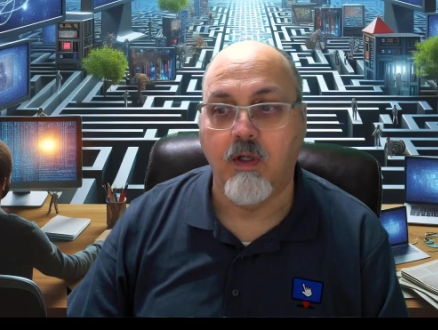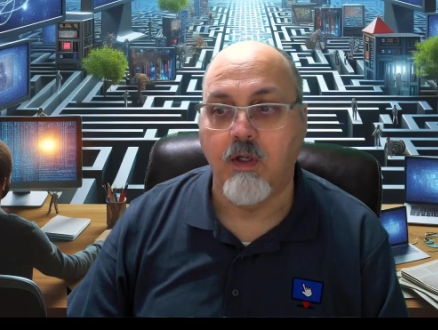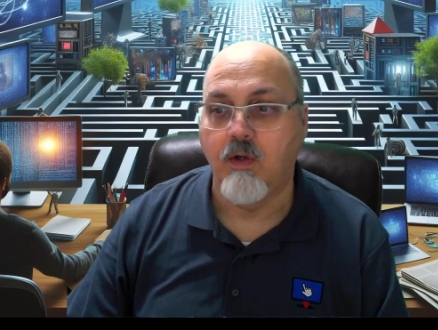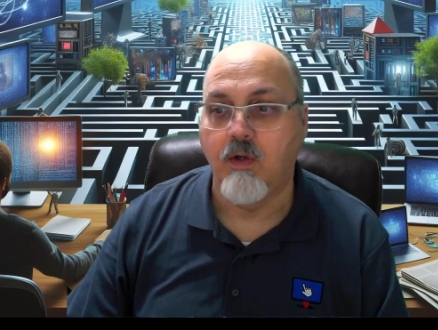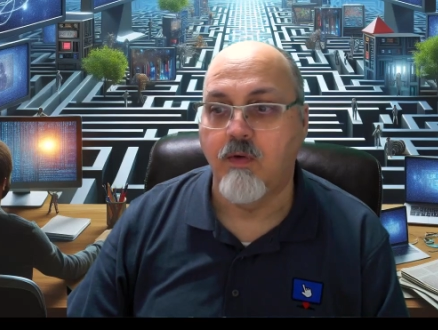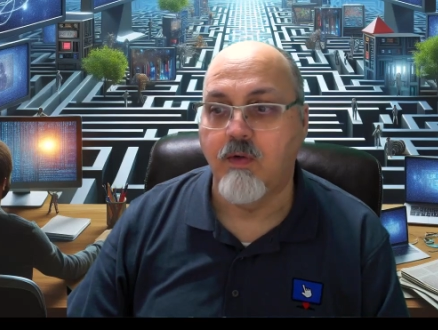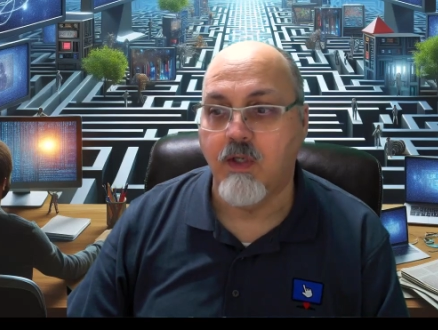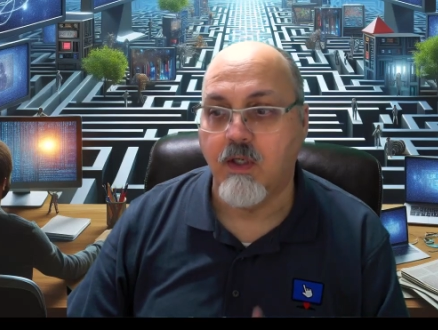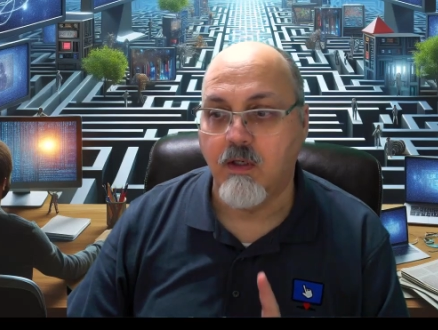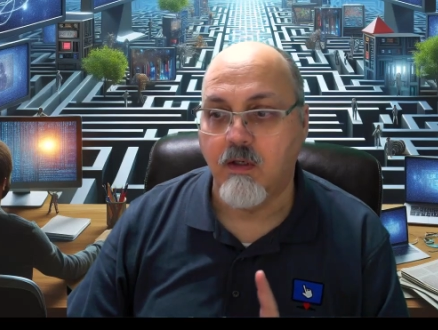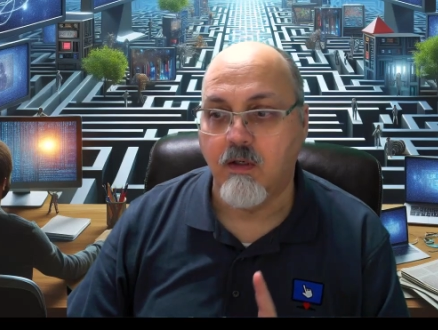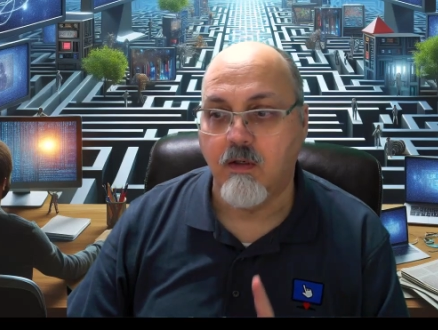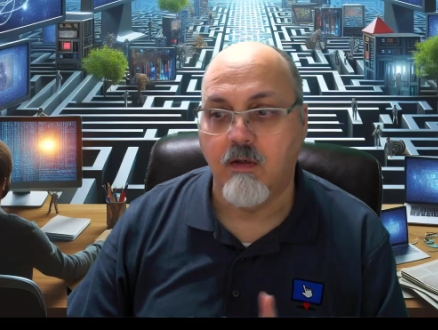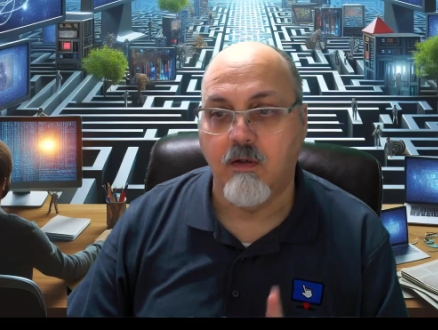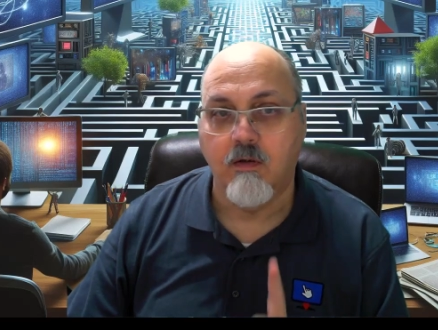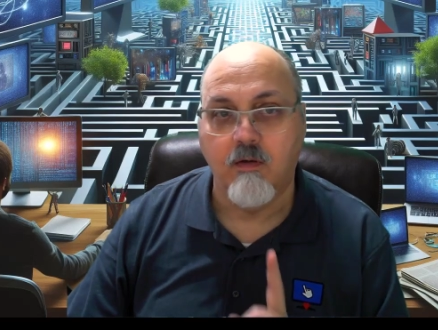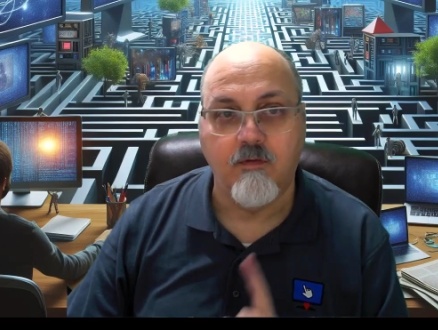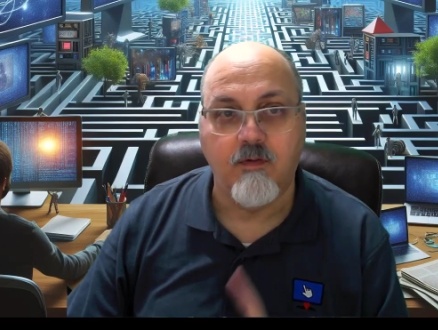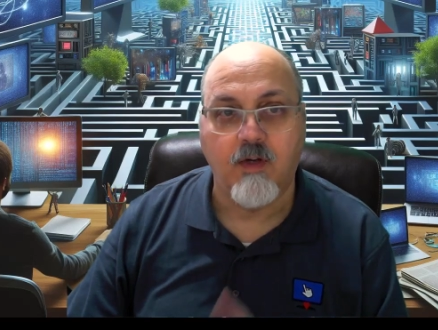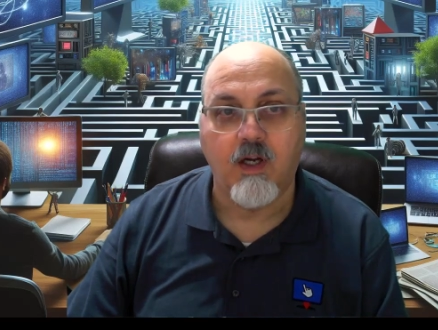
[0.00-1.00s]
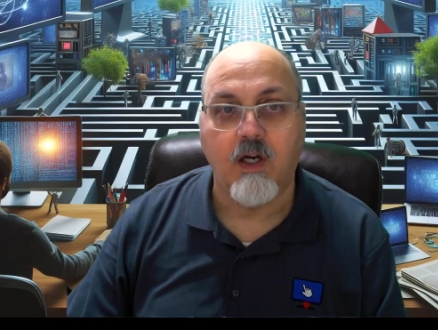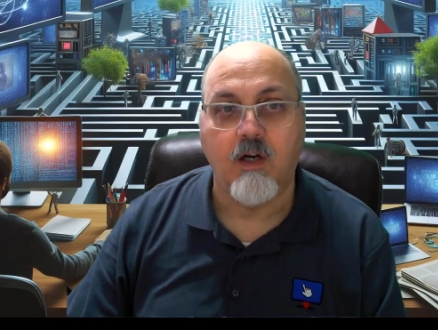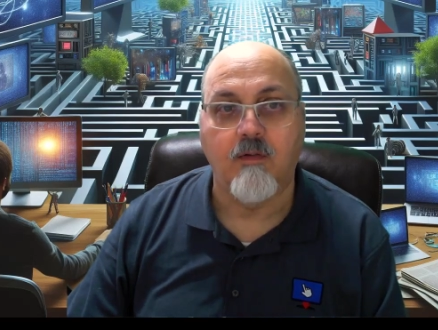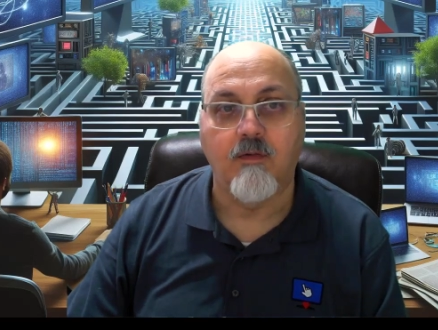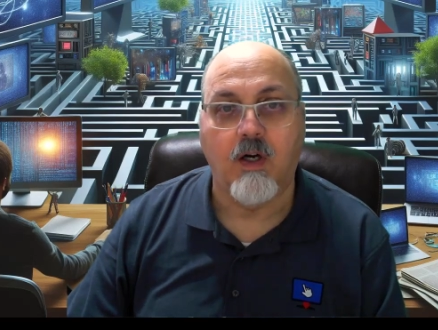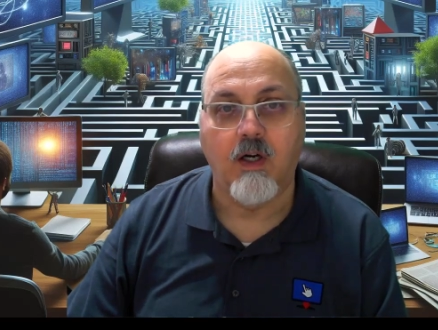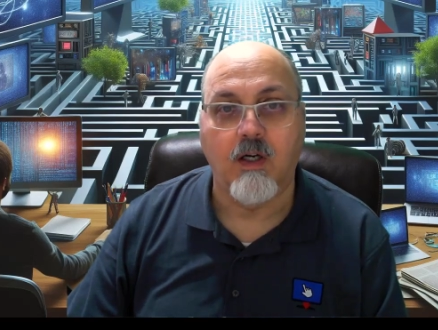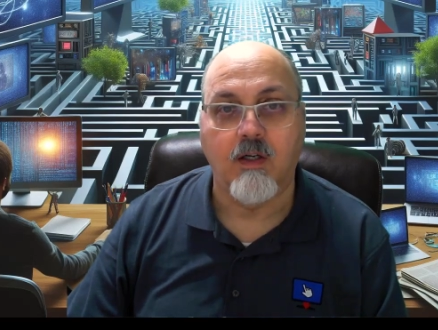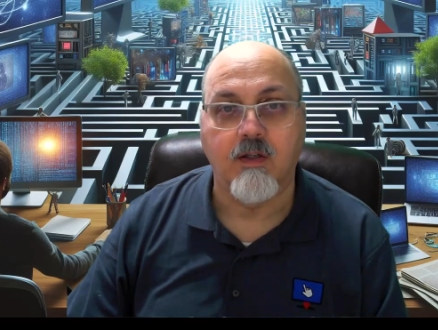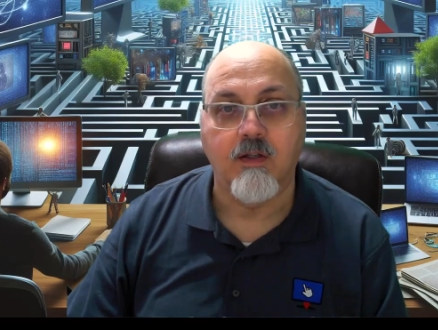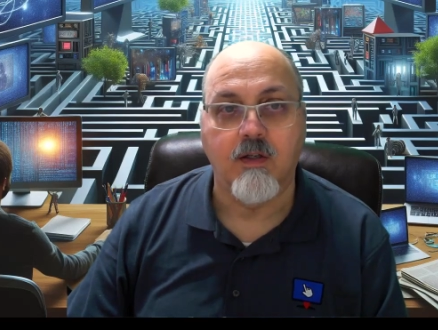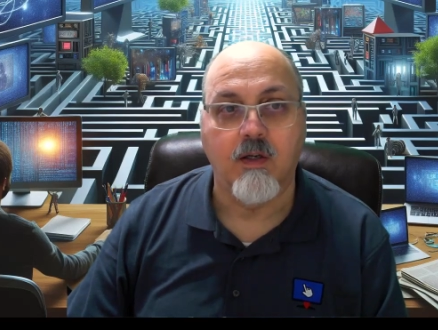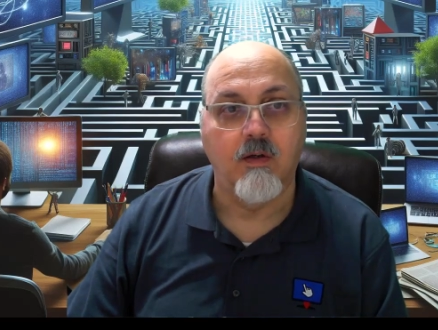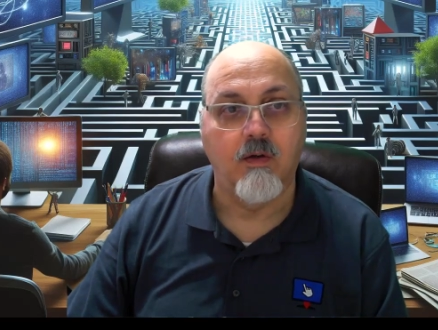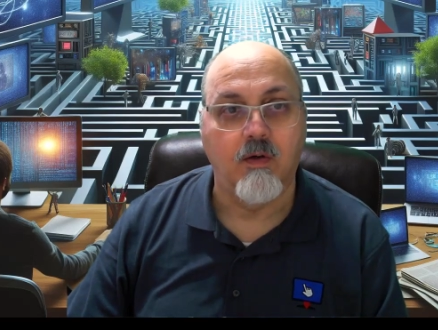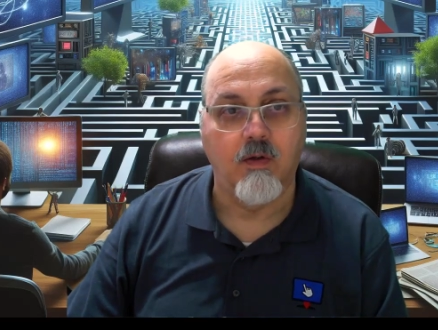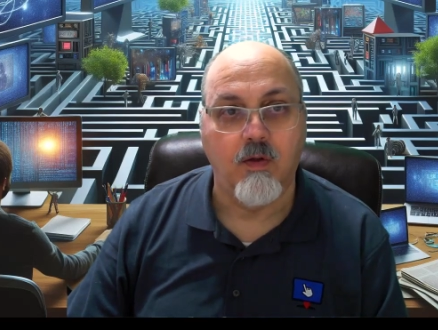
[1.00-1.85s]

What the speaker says: using Firefox,